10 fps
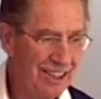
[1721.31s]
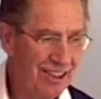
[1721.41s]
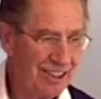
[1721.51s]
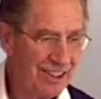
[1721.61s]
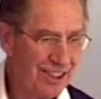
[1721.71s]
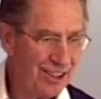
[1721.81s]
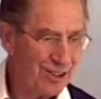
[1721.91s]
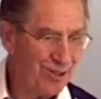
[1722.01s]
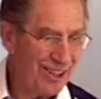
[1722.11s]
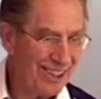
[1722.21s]
does
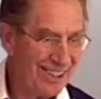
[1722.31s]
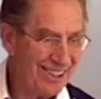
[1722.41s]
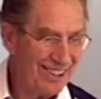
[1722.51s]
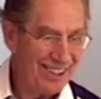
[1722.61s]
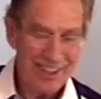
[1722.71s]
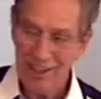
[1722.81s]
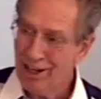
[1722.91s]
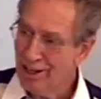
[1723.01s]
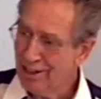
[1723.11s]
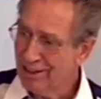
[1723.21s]
what?
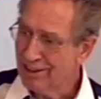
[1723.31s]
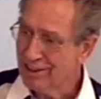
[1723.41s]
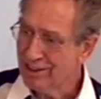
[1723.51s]
Kills.